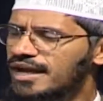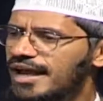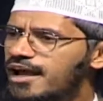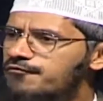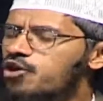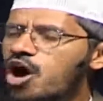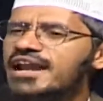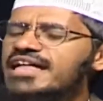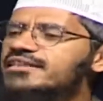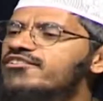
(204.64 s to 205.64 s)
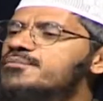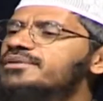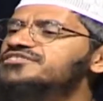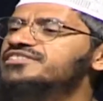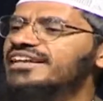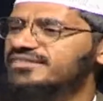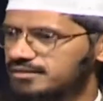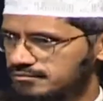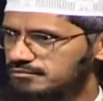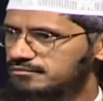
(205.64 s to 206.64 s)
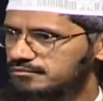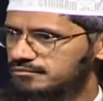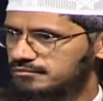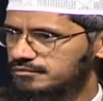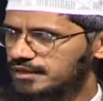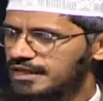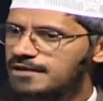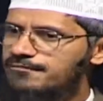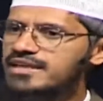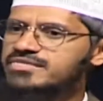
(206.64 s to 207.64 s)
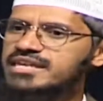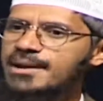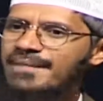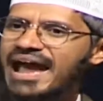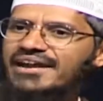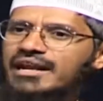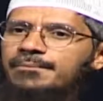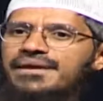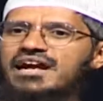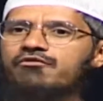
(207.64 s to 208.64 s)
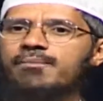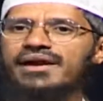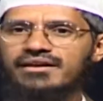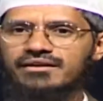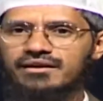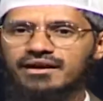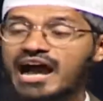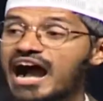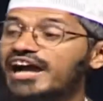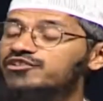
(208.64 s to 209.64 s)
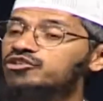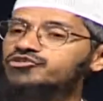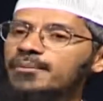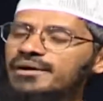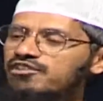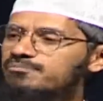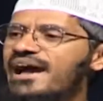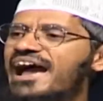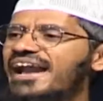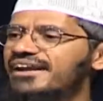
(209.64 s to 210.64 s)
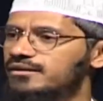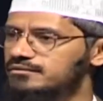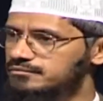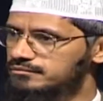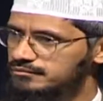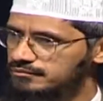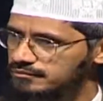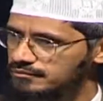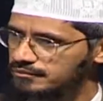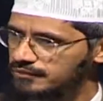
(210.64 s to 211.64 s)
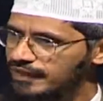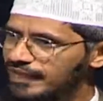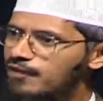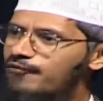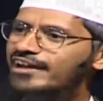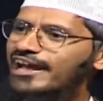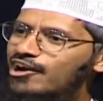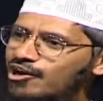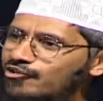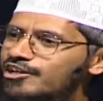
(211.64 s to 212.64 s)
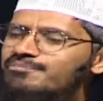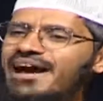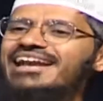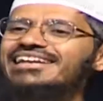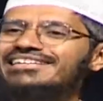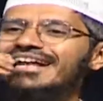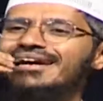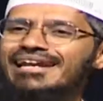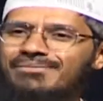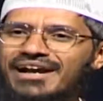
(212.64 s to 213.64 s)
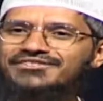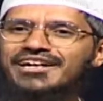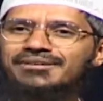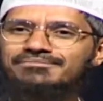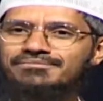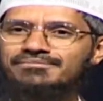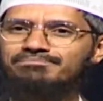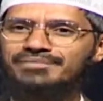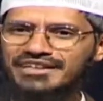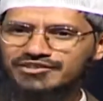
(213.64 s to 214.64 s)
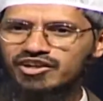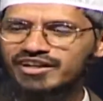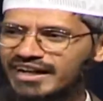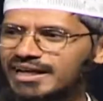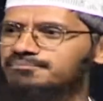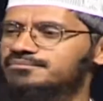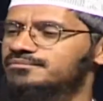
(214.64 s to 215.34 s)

If God has given me strength, if I see a man raping a woman, I should stop it with my hand. If I cannot do it, man, I just tell, Arey bhai sahab, please don't rape.